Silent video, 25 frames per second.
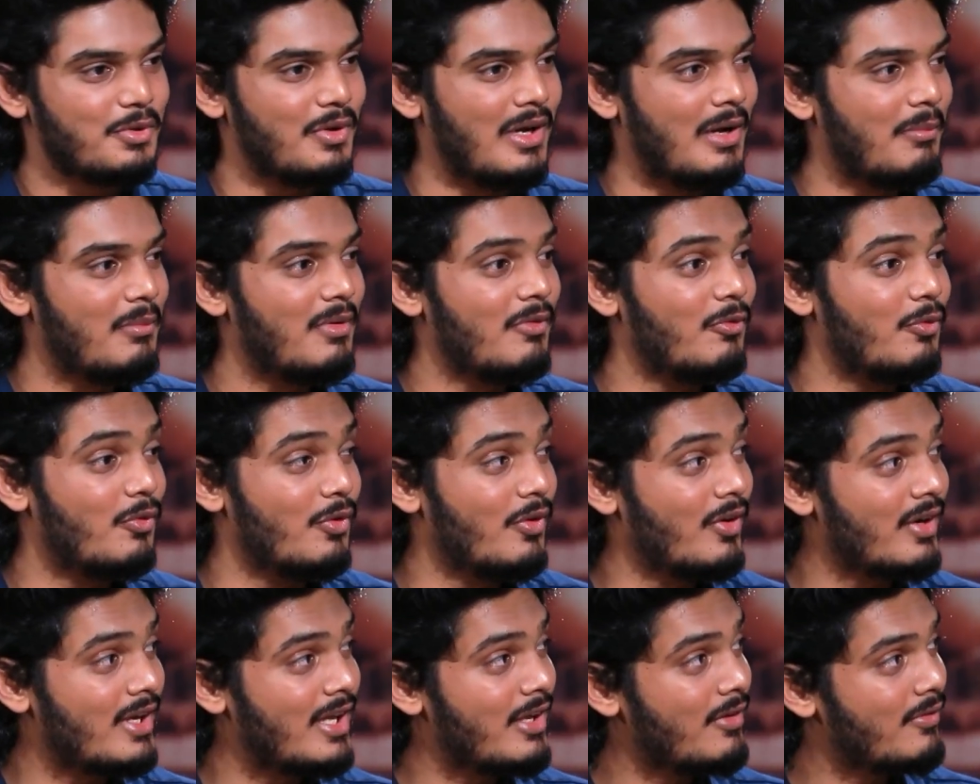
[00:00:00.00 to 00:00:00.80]
I mean,
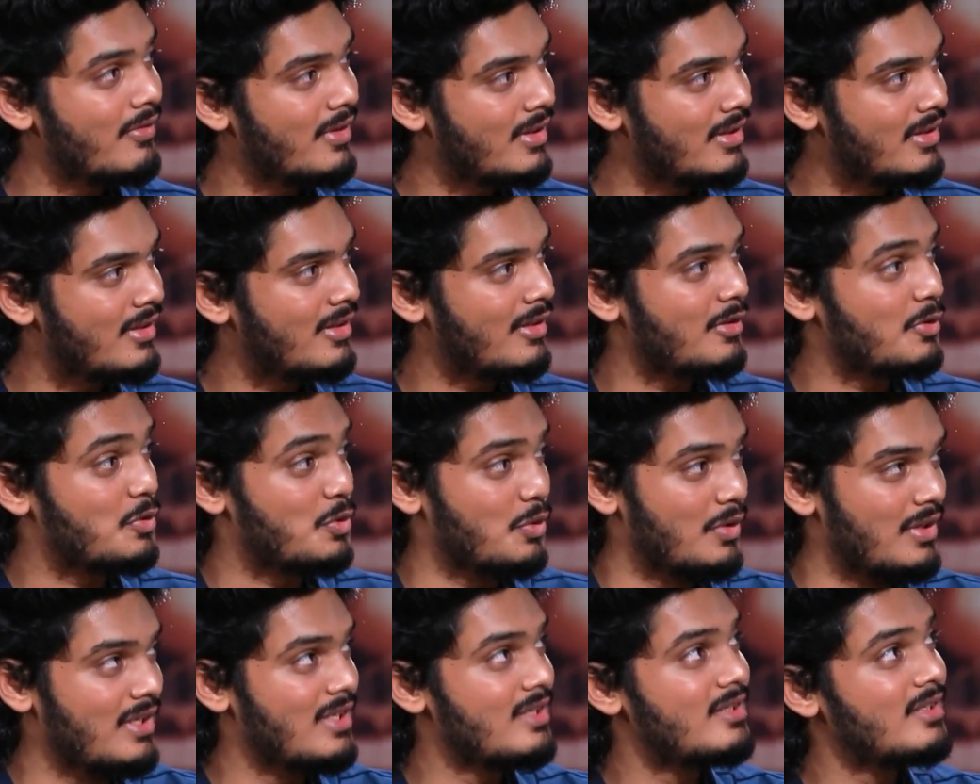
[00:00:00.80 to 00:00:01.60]
working with
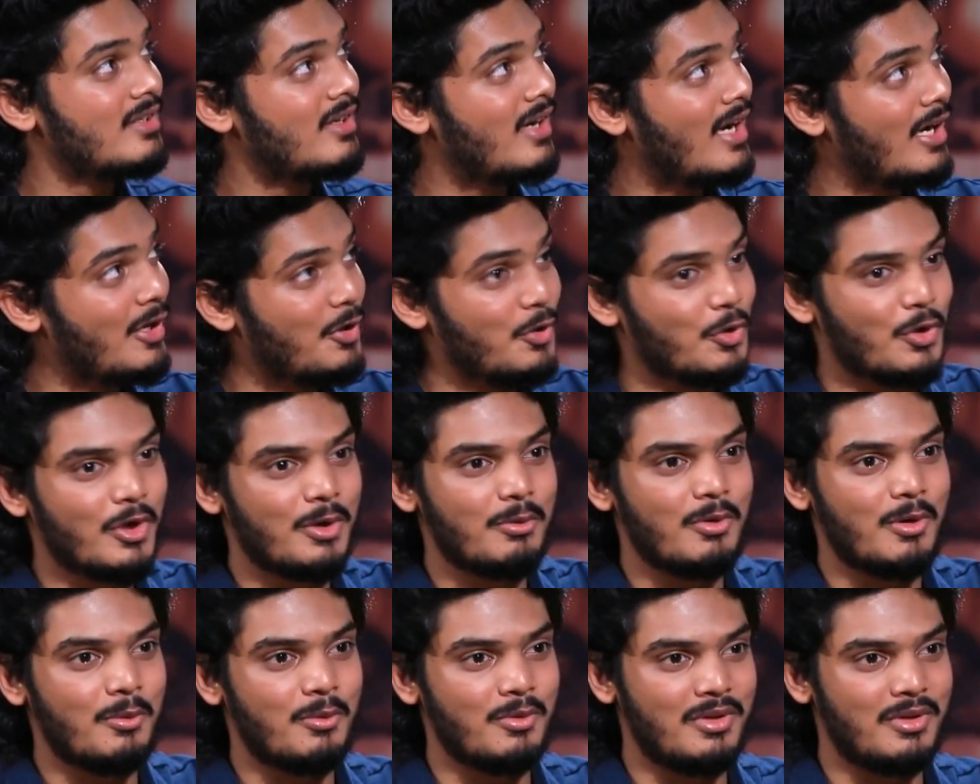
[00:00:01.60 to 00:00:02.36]
Sunil sir and Yogi Babu,